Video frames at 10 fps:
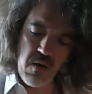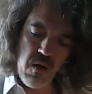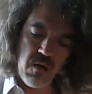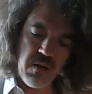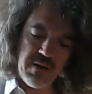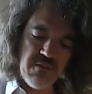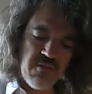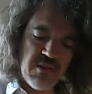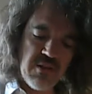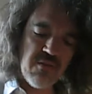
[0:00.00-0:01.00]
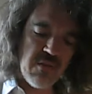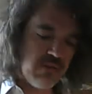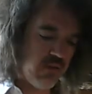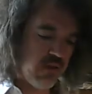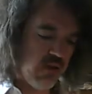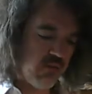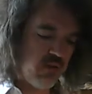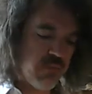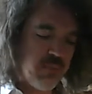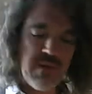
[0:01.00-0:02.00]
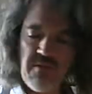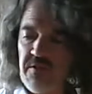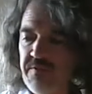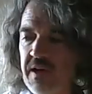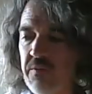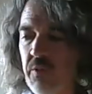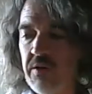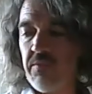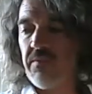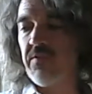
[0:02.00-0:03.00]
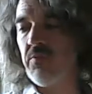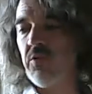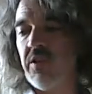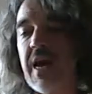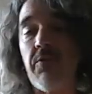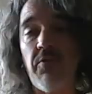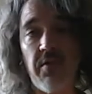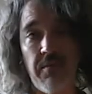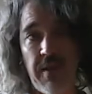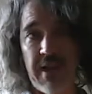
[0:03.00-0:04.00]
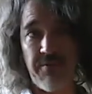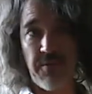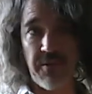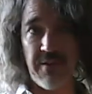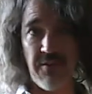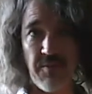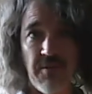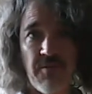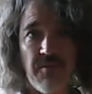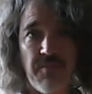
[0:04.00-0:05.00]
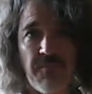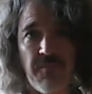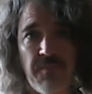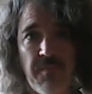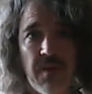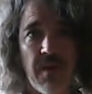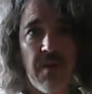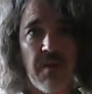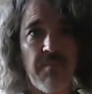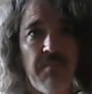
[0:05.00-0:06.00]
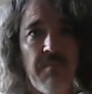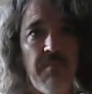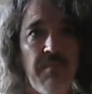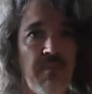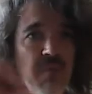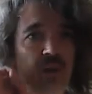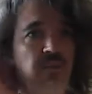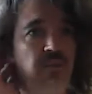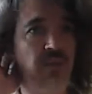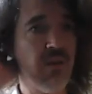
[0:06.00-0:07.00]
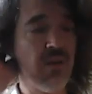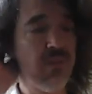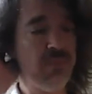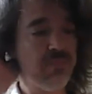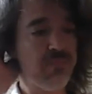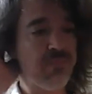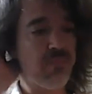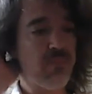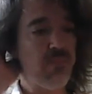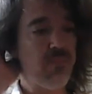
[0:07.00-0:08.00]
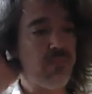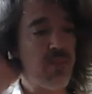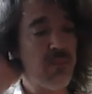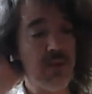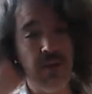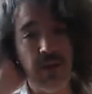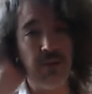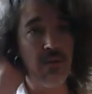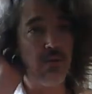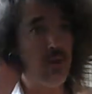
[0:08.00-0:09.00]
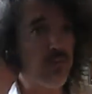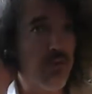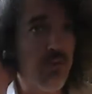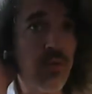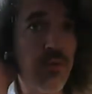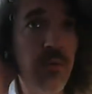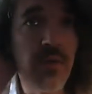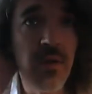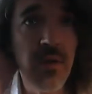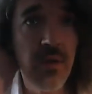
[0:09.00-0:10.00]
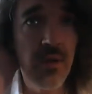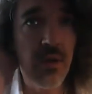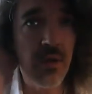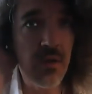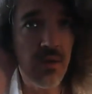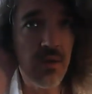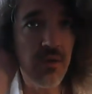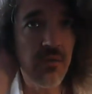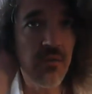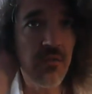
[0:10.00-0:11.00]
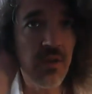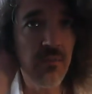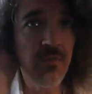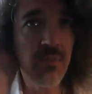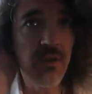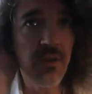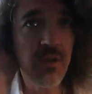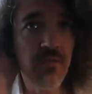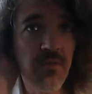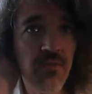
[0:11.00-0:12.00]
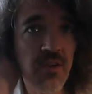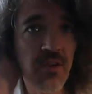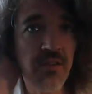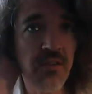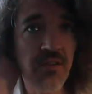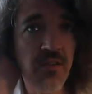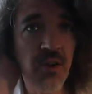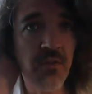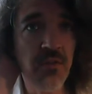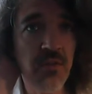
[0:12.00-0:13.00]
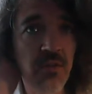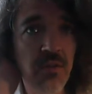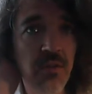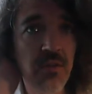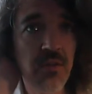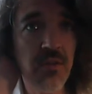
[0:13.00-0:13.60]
All I can say is that I'll do my best to find one without advertisements. Um, but um, but yeah, I don't know if I will ever want. Another stream. Someone asked you to suggest a chill song.